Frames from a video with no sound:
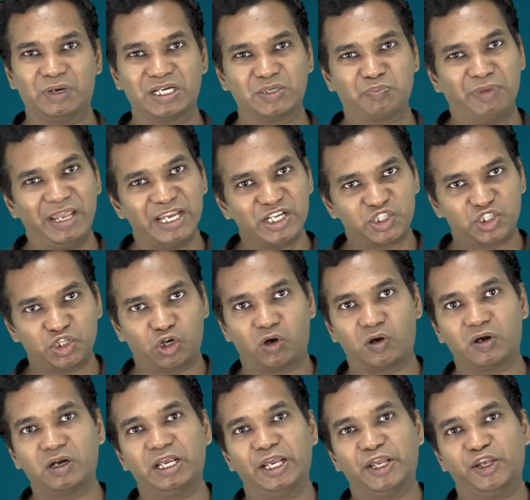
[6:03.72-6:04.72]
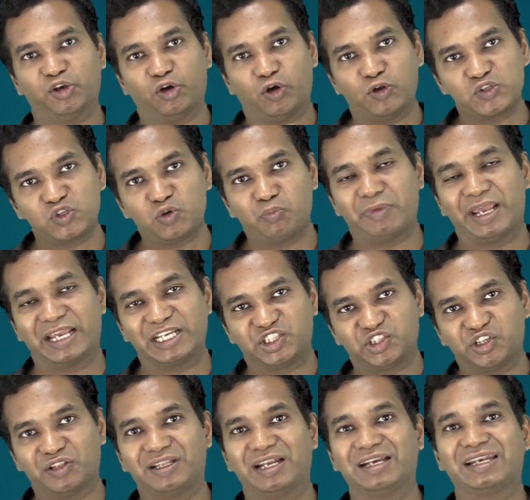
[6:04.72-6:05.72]
But make sure you also
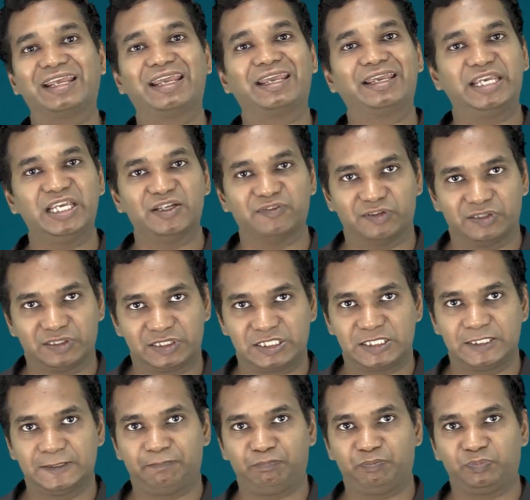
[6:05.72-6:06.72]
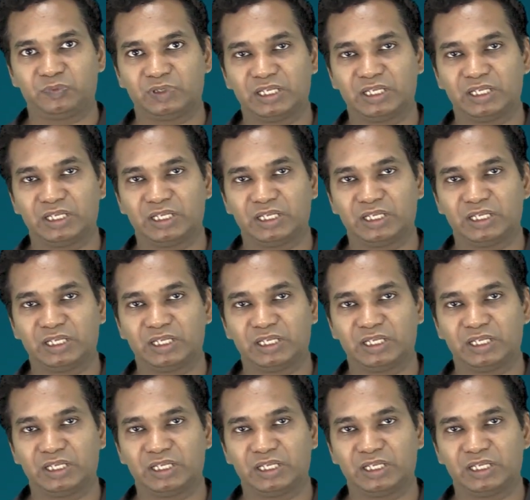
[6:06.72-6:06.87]
mention the keywords.